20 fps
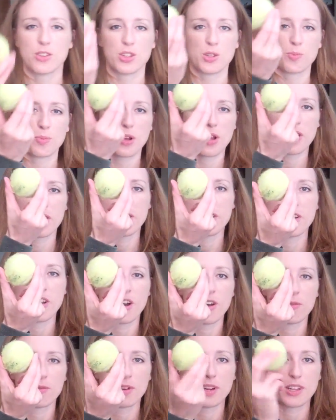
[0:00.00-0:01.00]
I was just brought
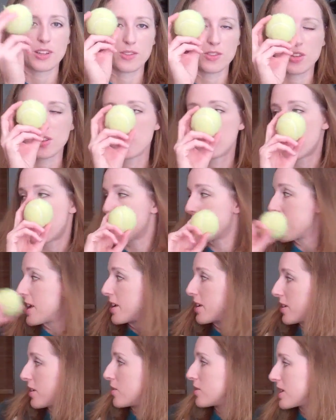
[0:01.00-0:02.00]
an offering to the
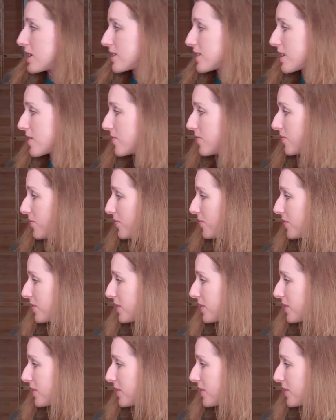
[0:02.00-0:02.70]
mommy. Go, Daisy.